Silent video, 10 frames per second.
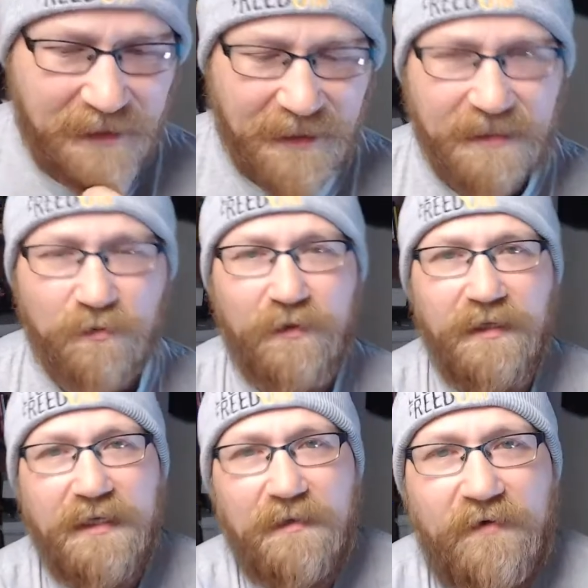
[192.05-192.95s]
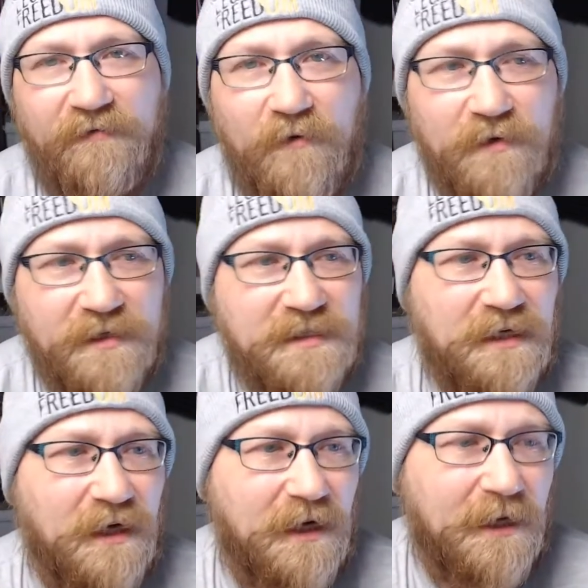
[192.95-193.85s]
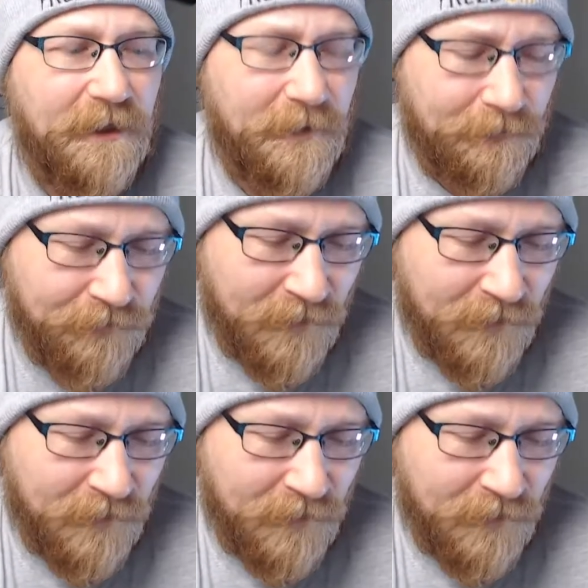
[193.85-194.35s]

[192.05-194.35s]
it's really going to be focused on